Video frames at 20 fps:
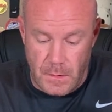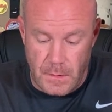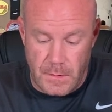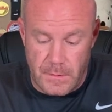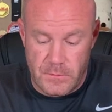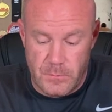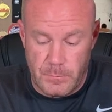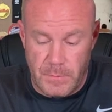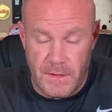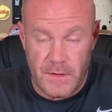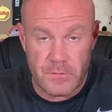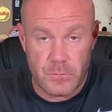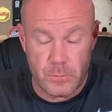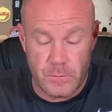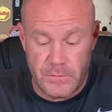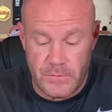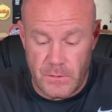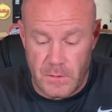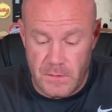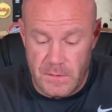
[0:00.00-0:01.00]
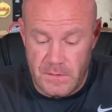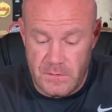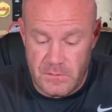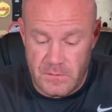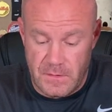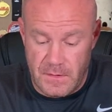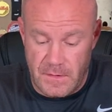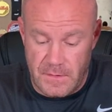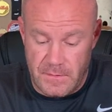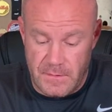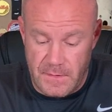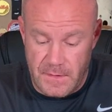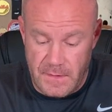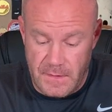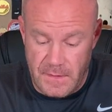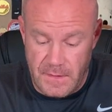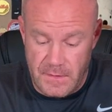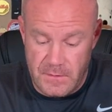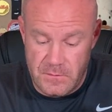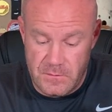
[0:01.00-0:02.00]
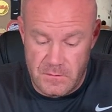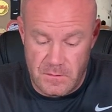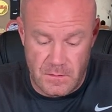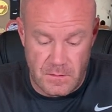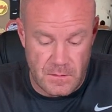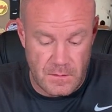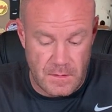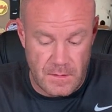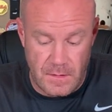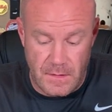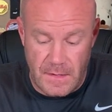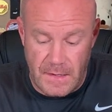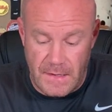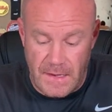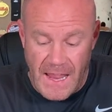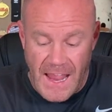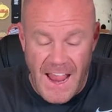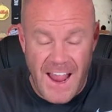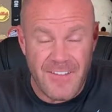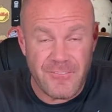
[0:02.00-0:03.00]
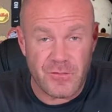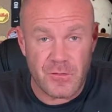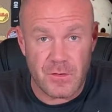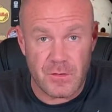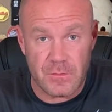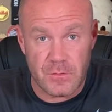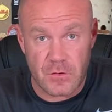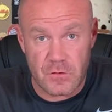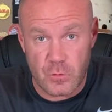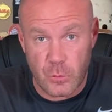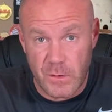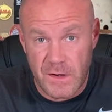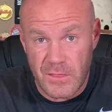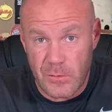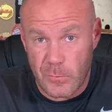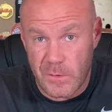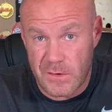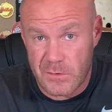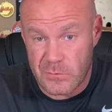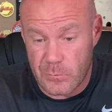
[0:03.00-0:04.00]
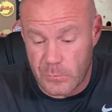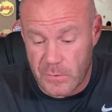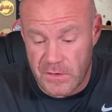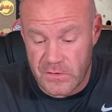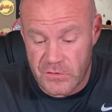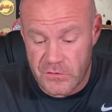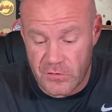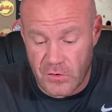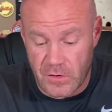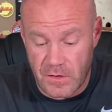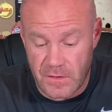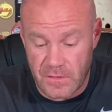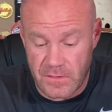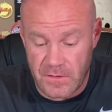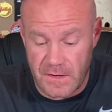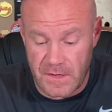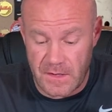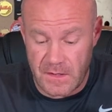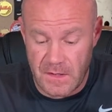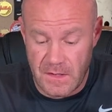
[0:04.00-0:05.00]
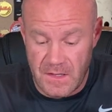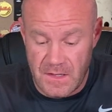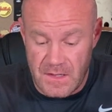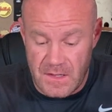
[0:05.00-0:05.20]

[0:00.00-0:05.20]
as best with 30s. And then after 23 is his starting thing.